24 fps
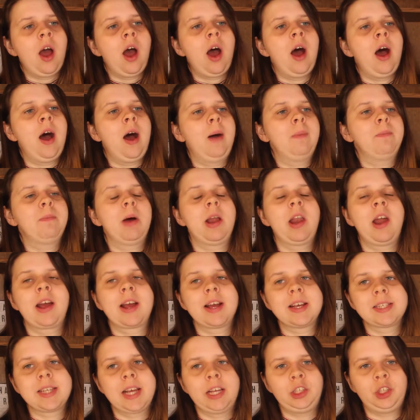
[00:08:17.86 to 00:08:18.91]
but like
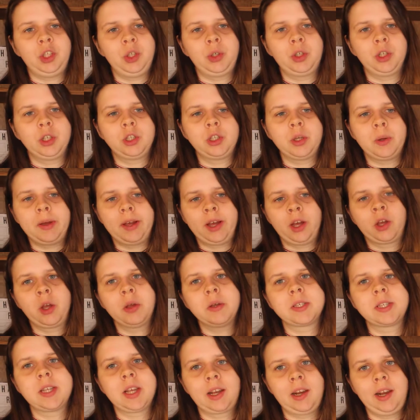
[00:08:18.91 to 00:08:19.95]
I said, you could do it
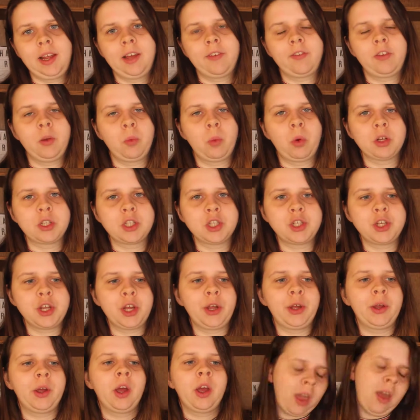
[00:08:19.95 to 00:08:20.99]
acoustically if you wanted
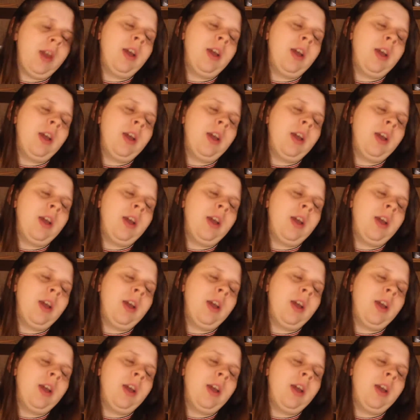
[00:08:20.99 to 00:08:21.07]
to.